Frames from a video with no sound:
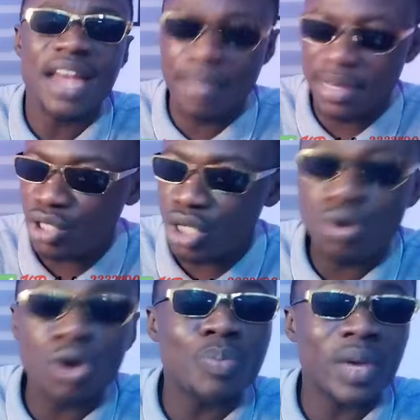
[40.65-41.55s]
numbers ni
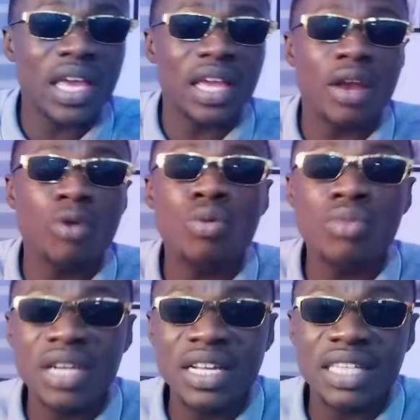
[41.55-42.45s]
go no pick it na no
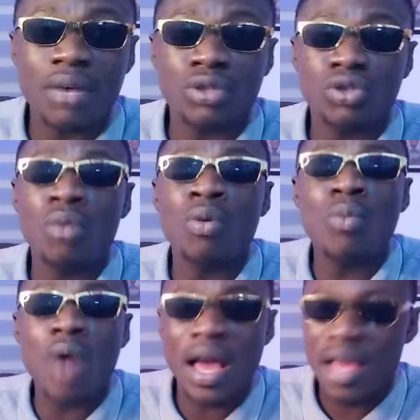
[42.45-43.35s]
mo dey say so no
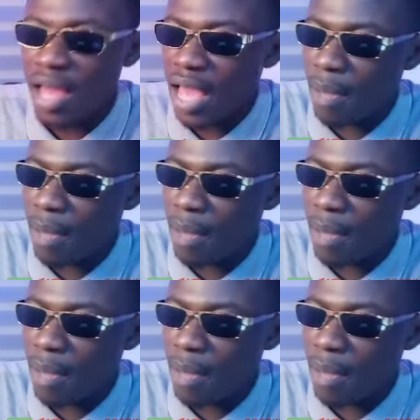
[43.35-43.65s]
momwa